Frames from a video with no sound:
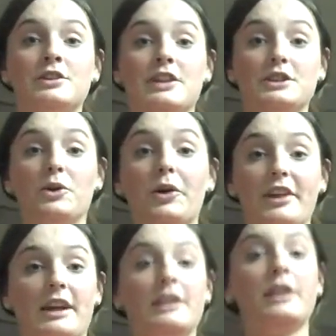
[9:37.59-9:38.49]
So that's the whole
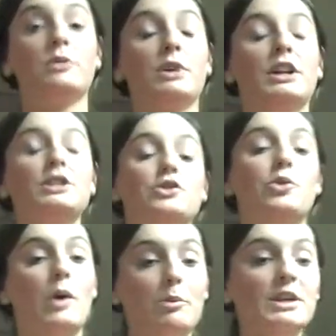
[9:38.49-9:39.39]
thing. We're going to do
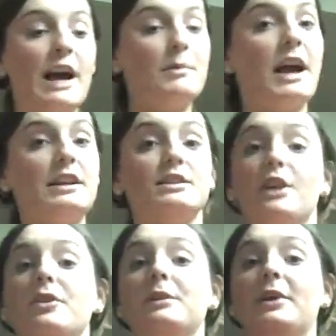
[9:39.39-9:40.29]
it one time, kind of
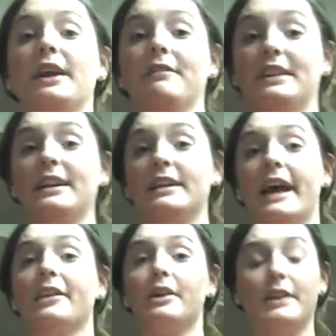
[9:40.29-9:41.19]
slowly putting everything
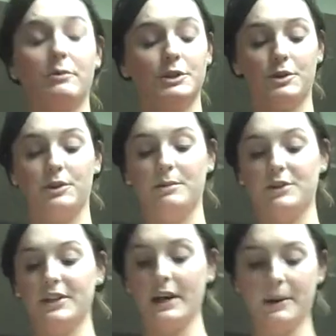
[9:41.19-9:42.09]
together, and then we'll do it with the
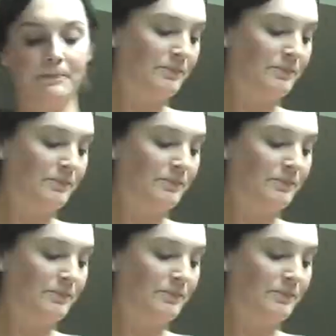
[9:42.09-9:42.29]
music.